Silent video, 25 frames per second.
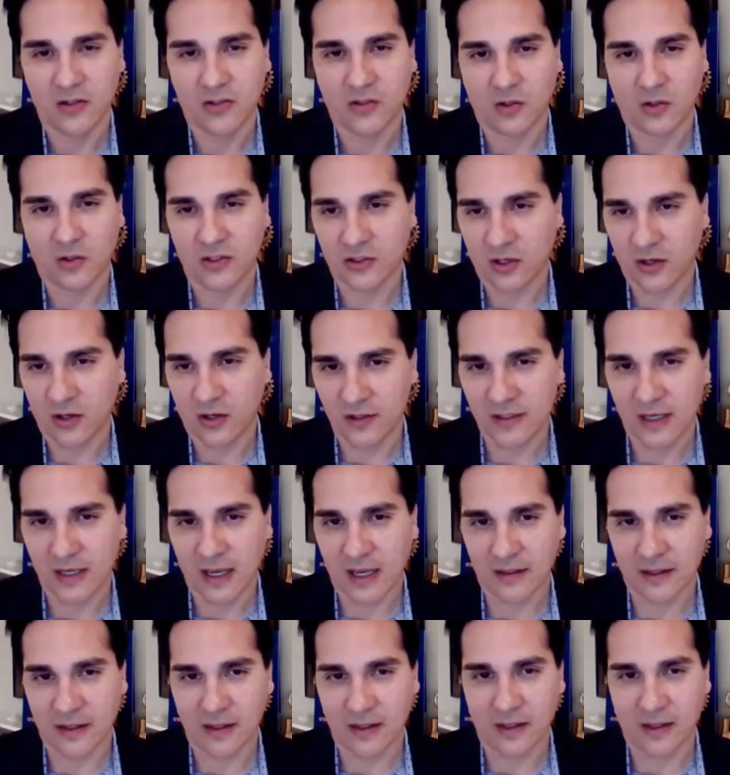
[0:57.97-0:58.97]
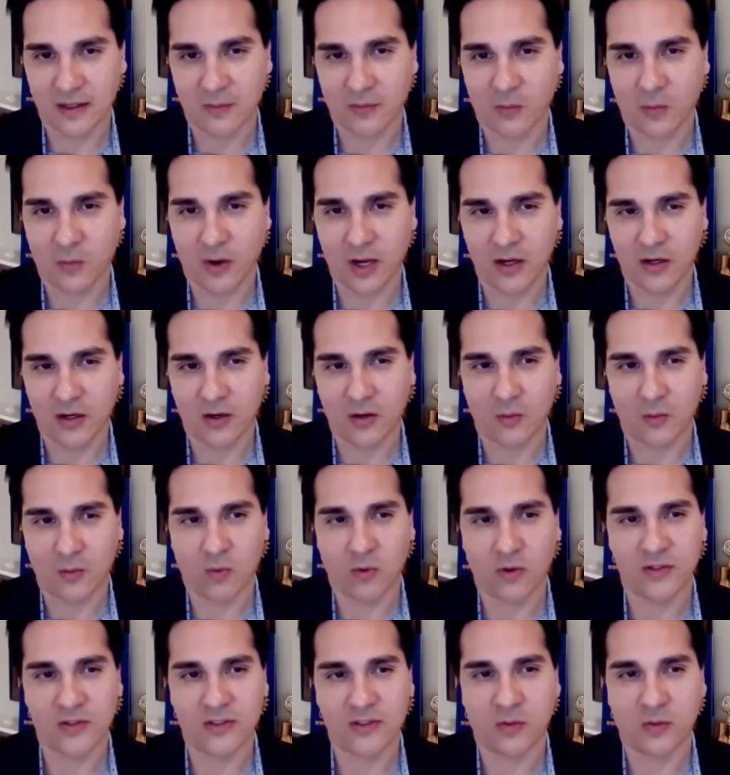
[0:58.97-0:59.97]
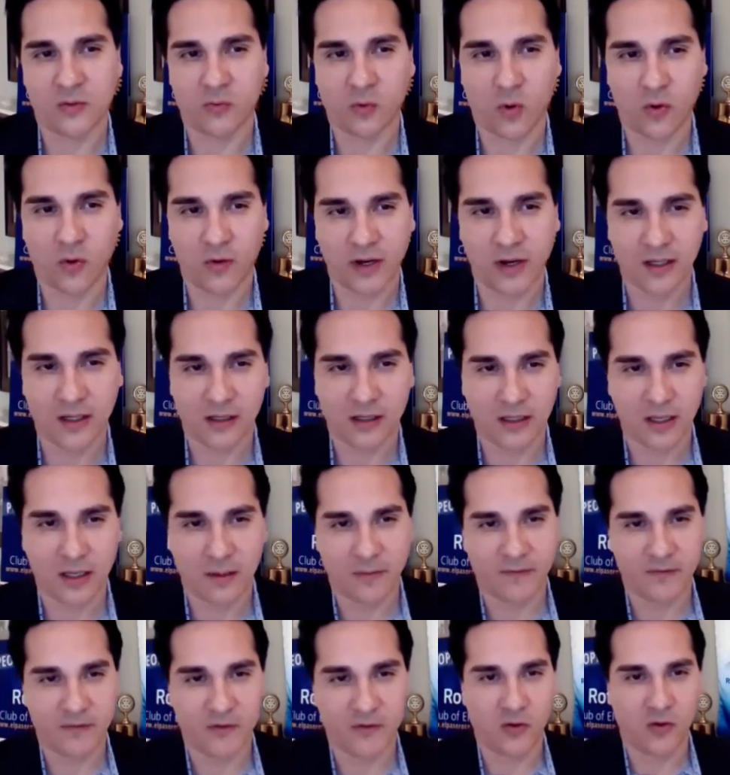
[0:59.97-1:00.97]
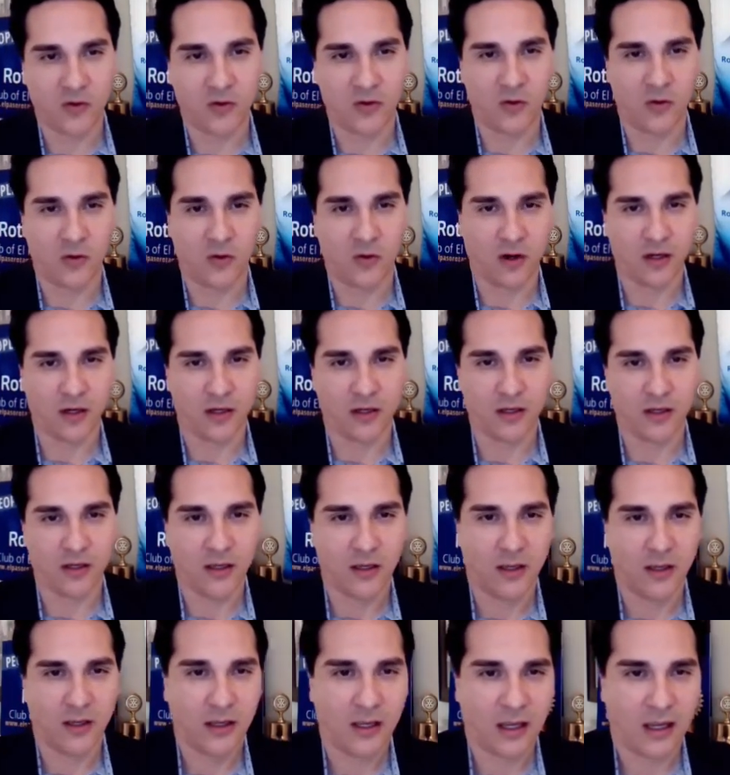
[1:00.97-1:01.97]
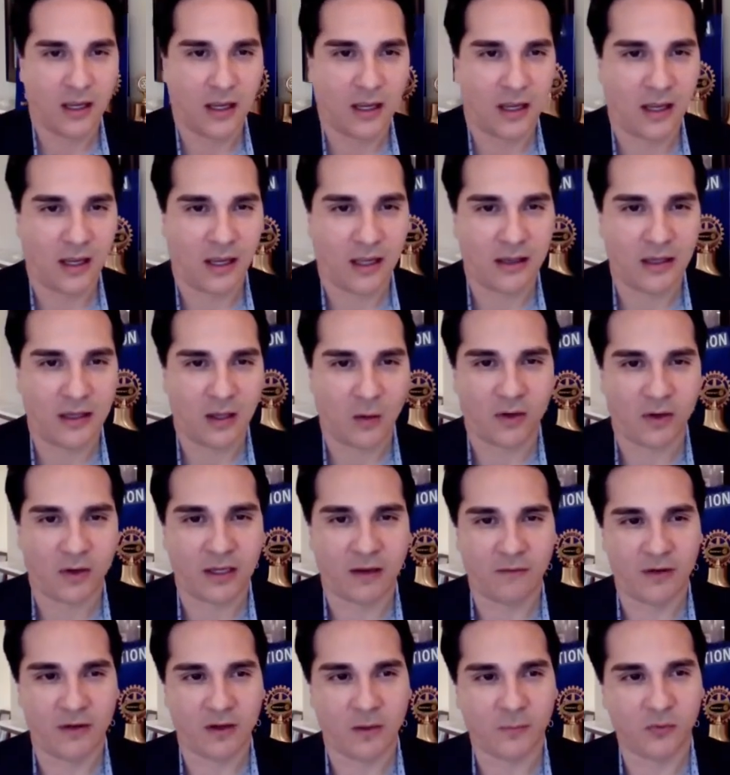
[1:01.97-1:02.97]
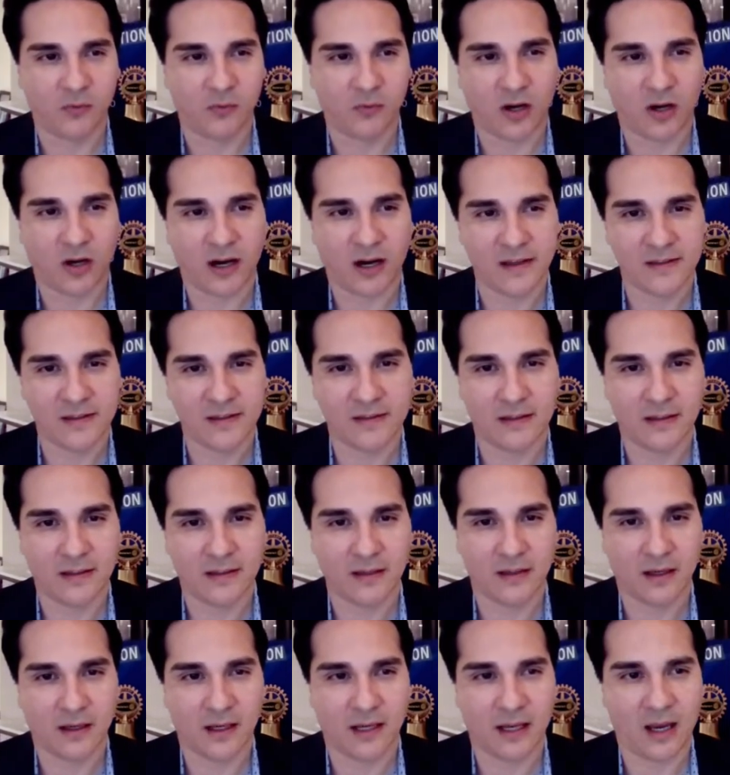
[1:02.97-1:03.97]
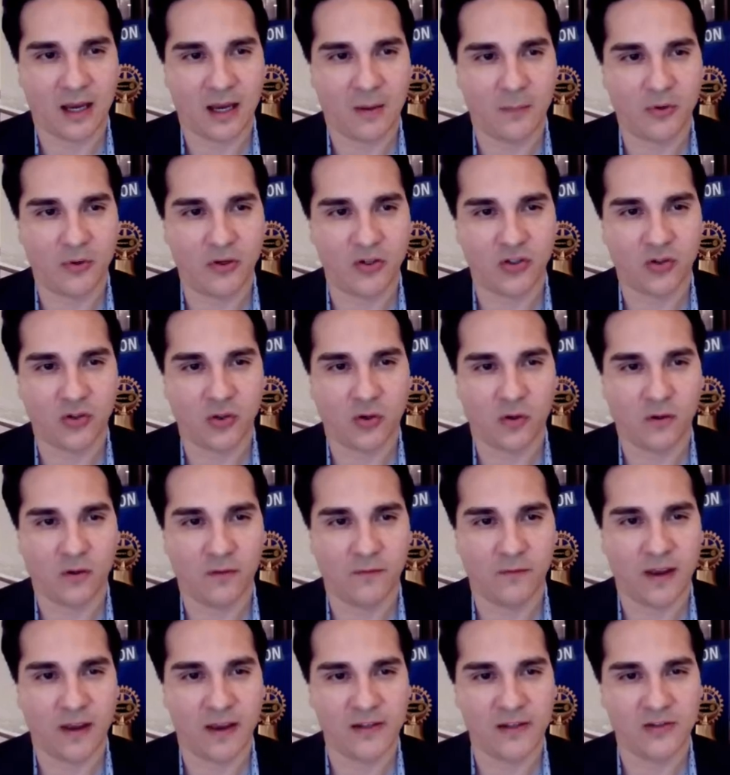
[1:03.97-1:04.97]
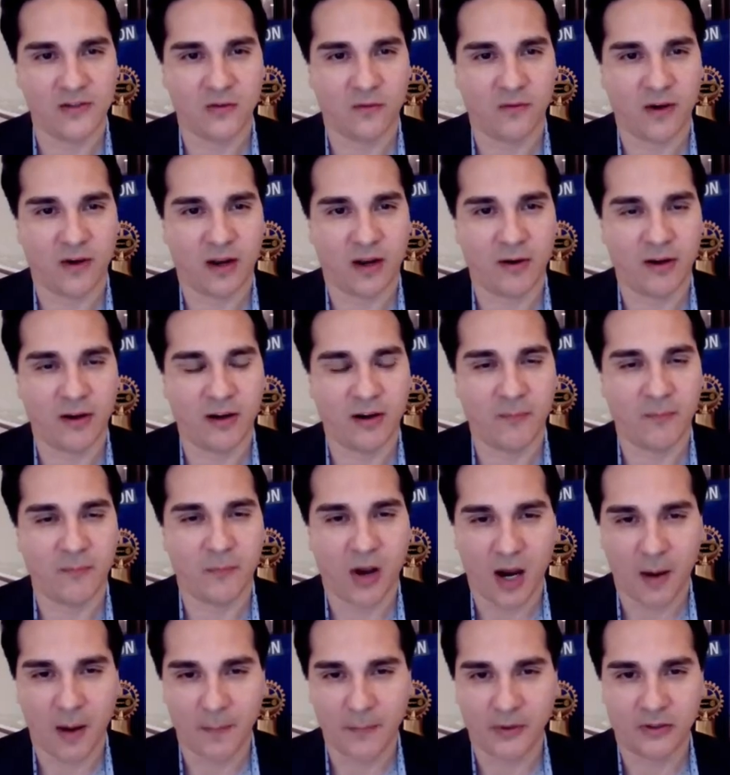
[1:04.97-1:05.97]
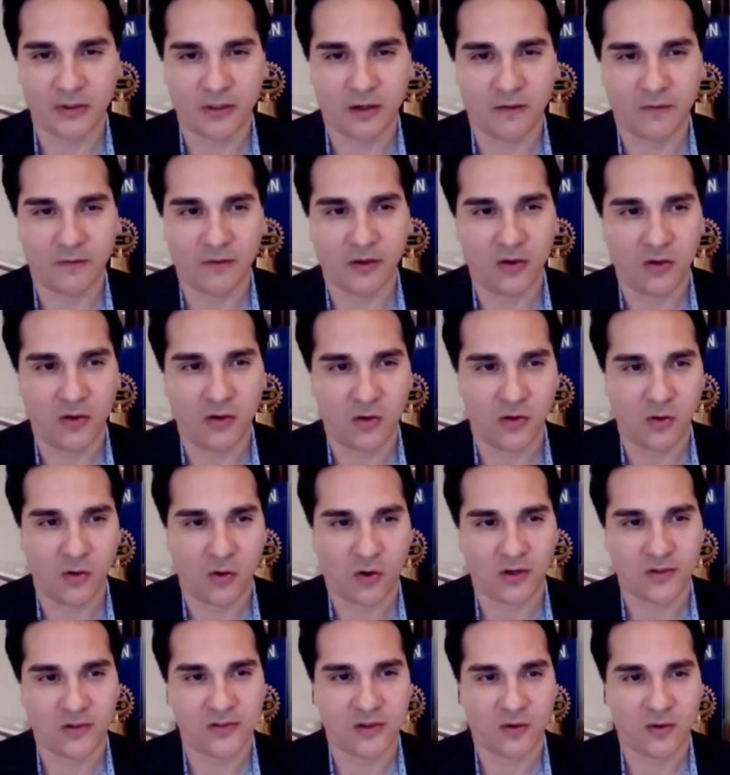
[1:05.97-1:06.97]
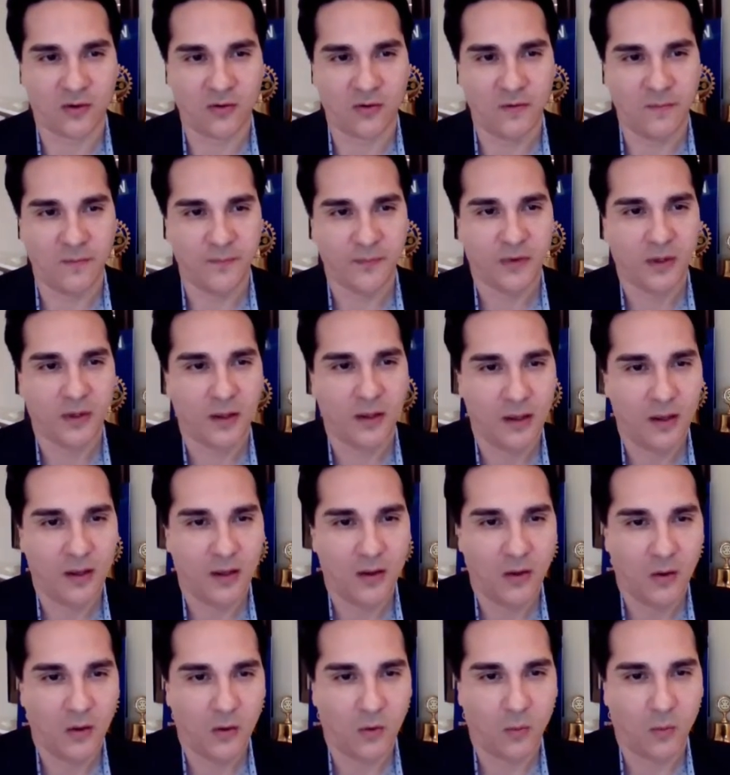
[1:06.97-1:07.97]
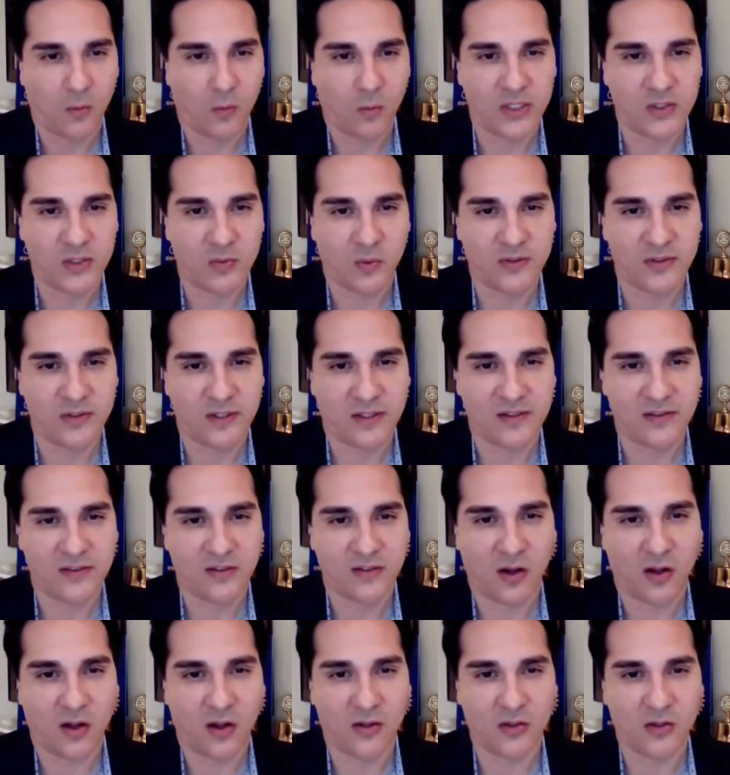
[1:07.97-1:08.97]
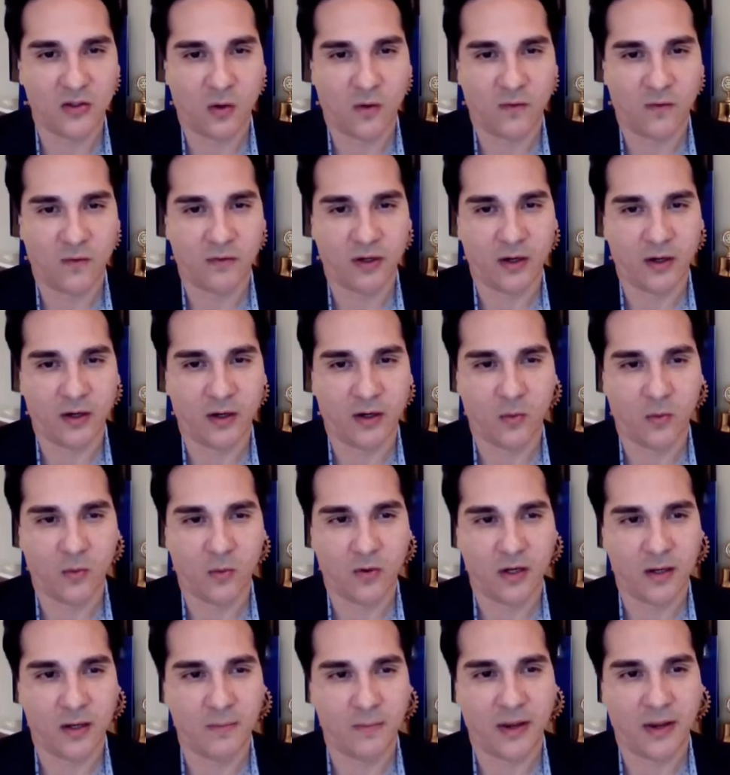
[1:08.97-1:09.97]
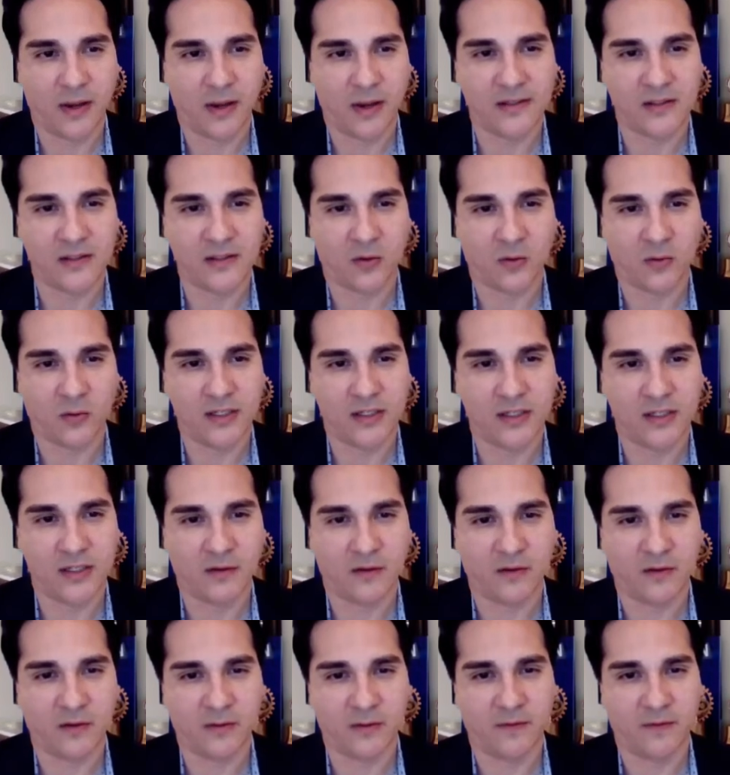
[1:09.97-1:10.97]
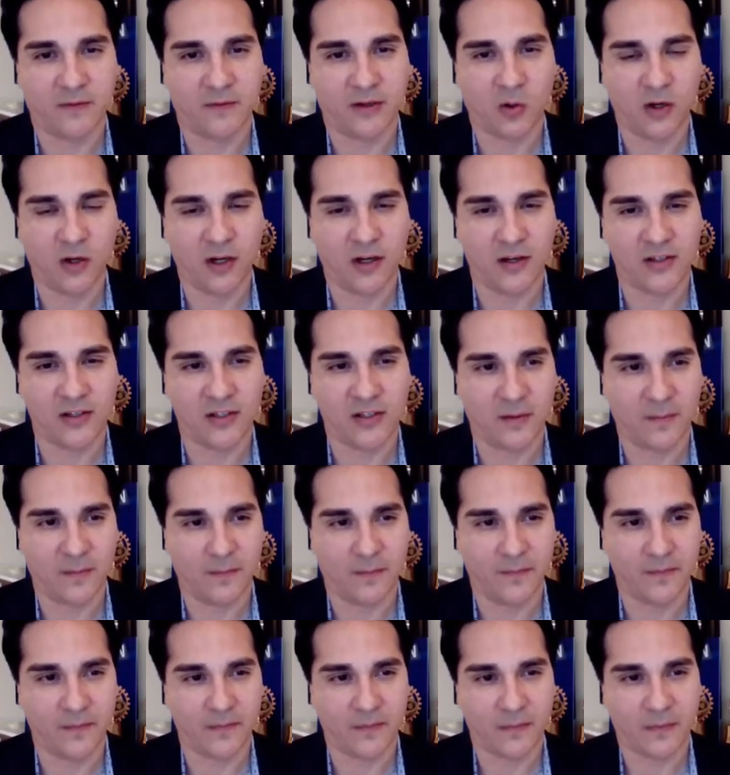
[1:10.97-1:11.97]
So it turns out that the winner was the Rotary Club of New York, and they were given a prize, a patrol vessel, very popular of the New York zone, which was installed over a wooden base originally from the Victoria ship.